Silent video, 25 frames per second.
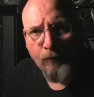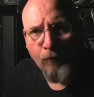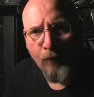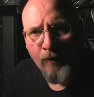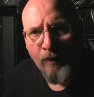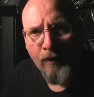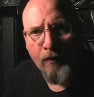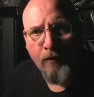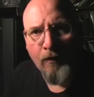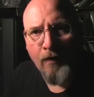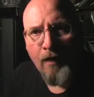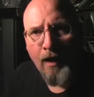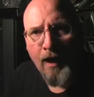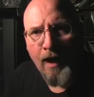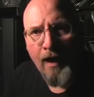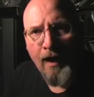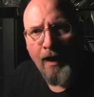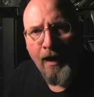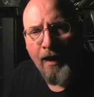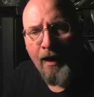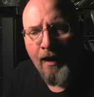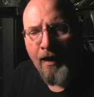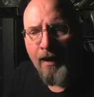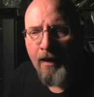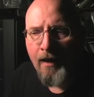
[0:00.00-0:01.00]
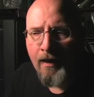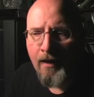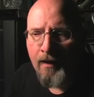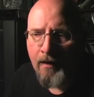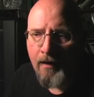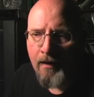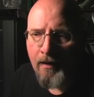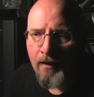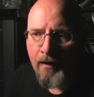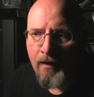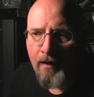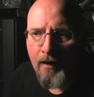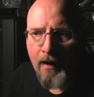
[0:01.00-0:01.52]
What I
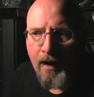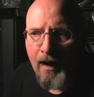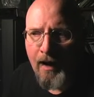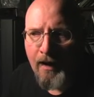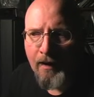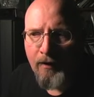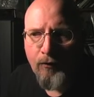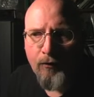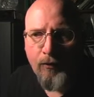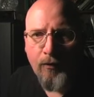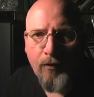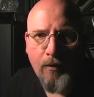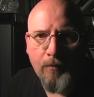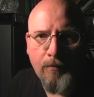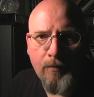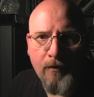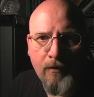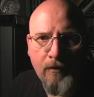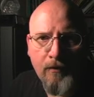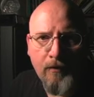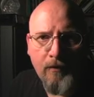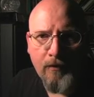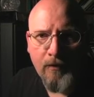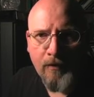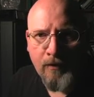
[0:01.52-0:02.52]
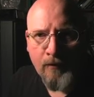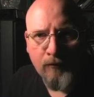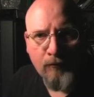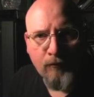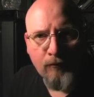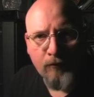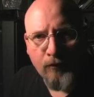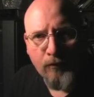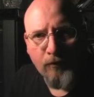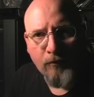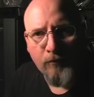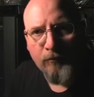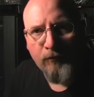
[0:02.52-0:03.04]
I grew up in in
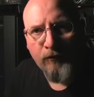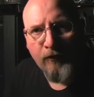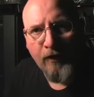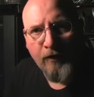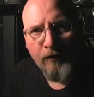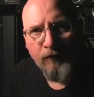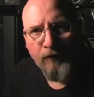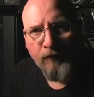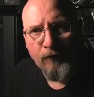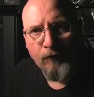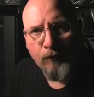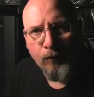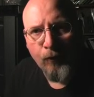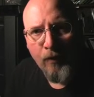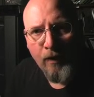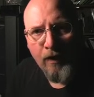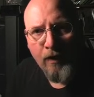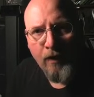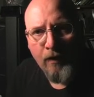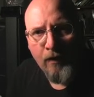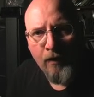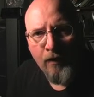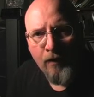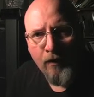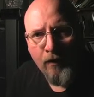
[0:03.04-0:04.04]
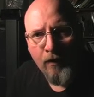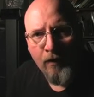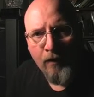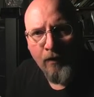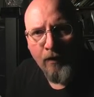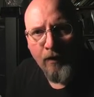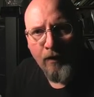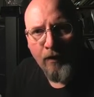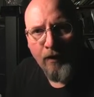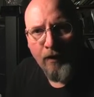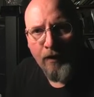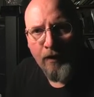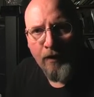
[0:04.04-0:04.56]
circumstances where
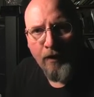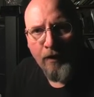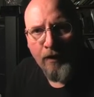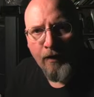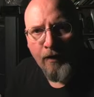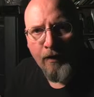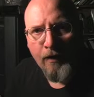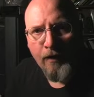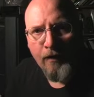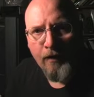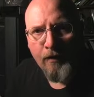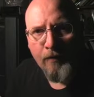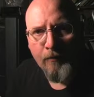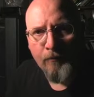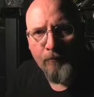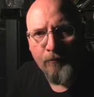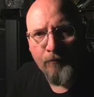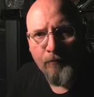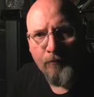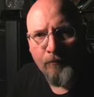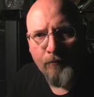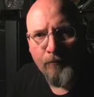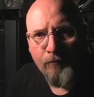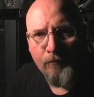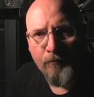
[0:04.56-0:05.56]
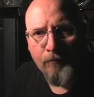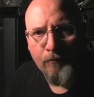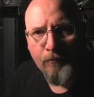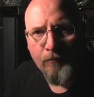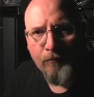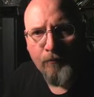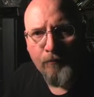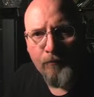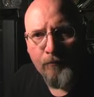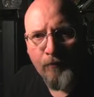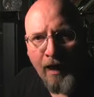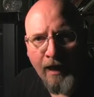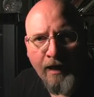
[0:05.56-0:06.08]
um,
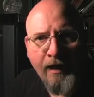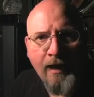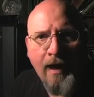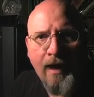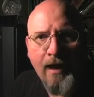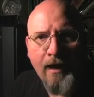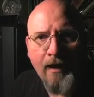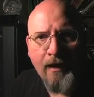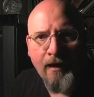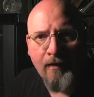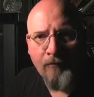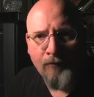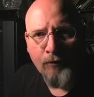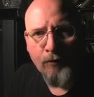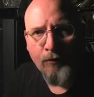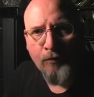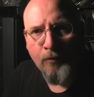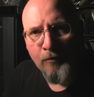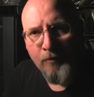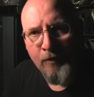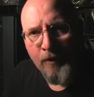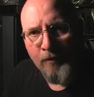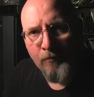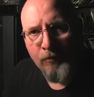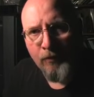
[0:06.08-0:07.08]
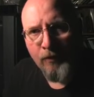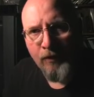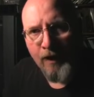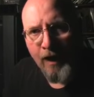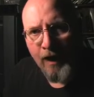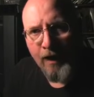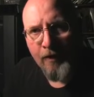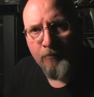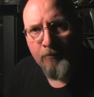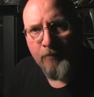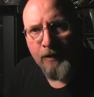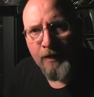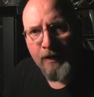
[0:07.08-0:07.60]
I can't ever remember
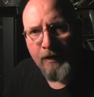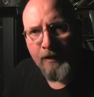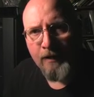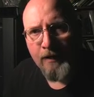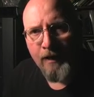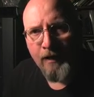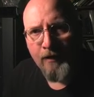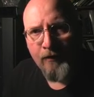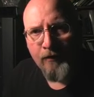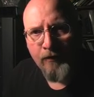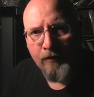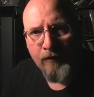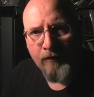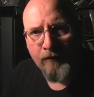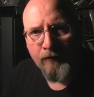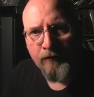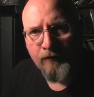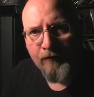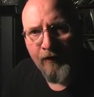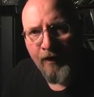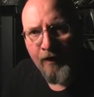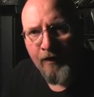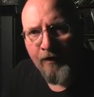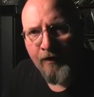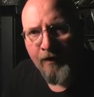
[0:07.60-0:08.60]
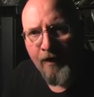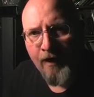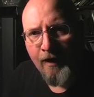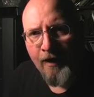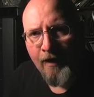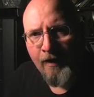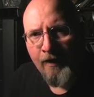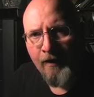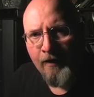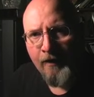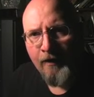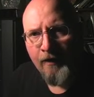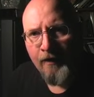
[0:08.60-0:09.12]
not being an atheist, and
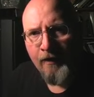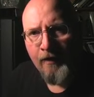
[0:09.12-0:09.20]
I